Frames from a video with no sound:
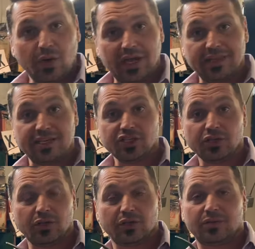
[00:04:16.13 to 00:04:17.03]

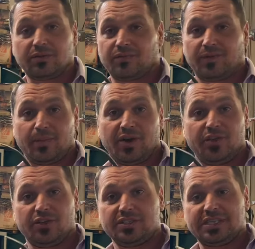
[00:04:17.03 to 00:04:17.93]
additional from
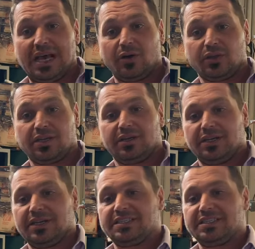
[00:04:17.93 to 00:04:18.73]
others out there is,